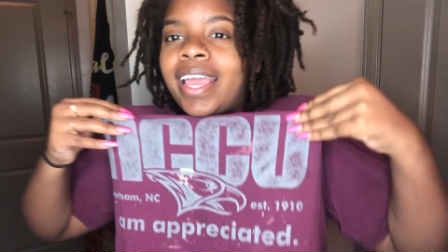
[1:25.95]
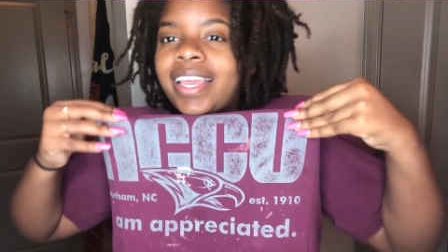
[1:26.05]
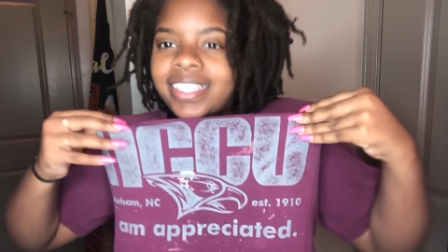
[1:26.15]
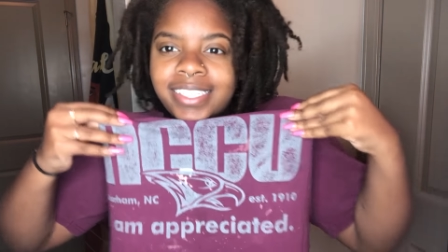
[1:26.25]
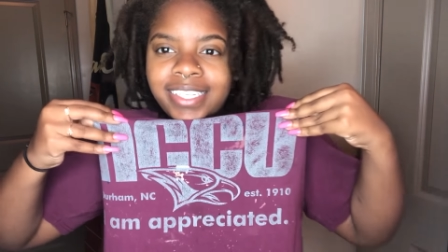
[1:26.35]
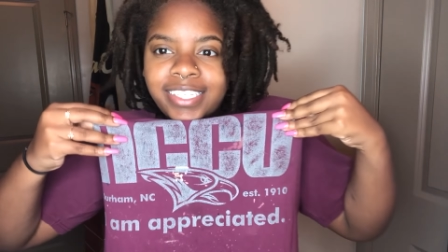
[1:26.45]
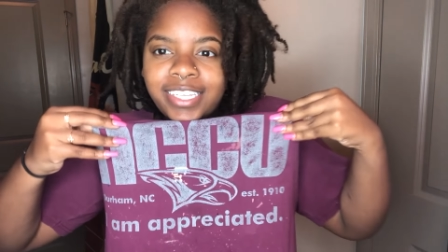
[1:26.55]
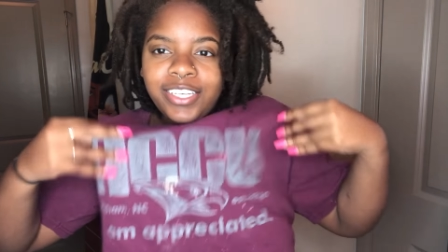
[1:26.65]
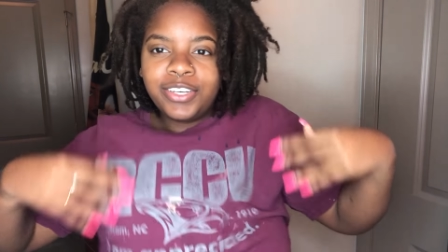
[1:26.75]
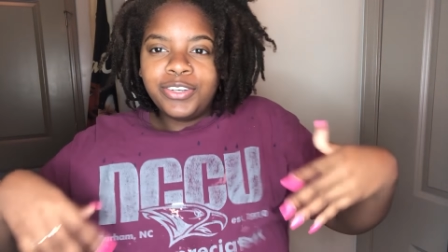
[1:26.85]
N C
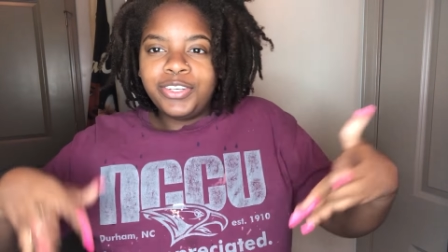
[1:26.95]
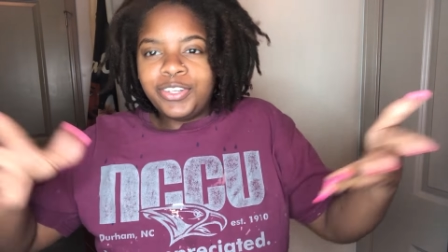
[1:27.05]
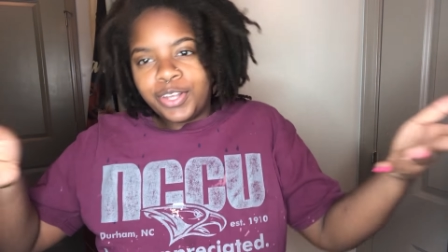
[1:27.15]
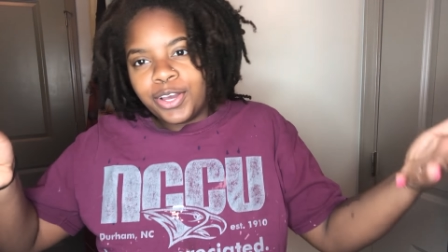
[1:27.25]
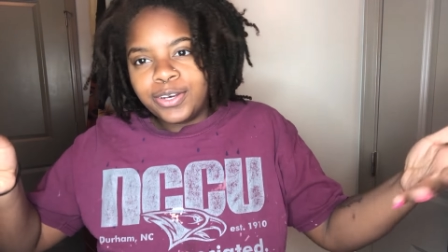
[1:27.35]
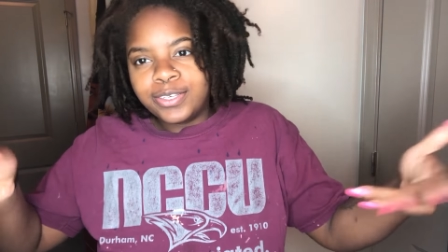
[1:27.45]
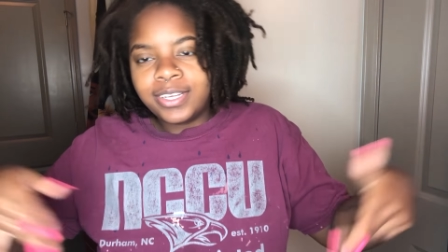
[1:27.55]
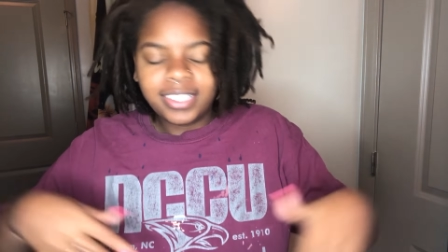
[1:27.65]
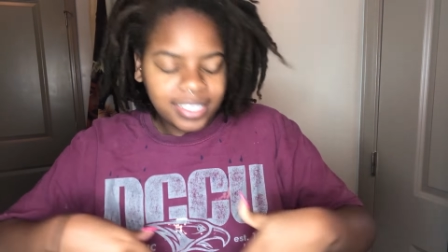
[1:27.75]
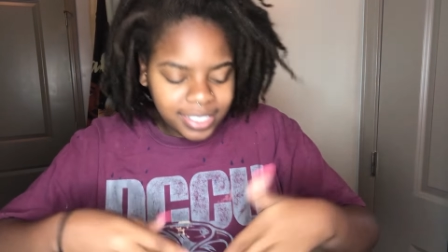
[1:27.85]
C U, you know,
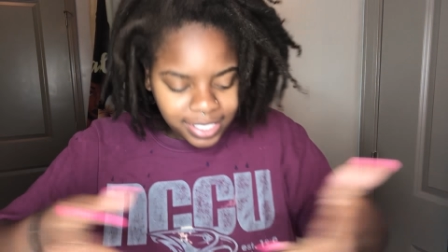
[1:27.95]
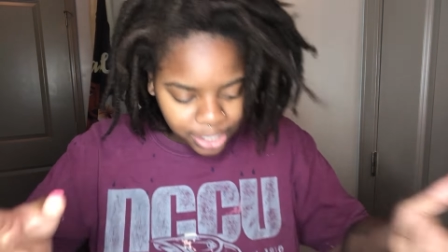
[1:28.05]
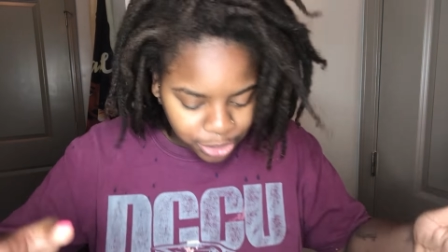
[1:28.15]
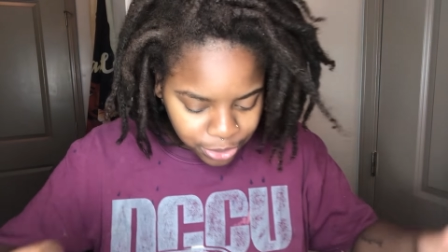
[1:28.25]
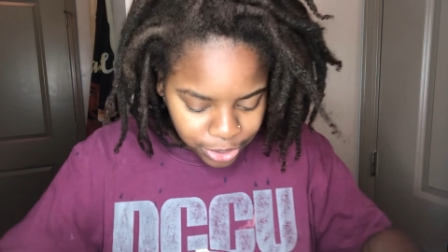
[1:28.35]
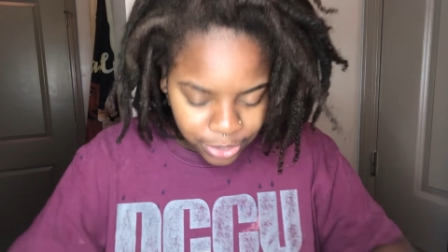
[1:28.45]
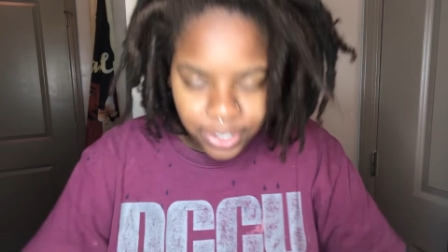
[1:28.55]
Central, you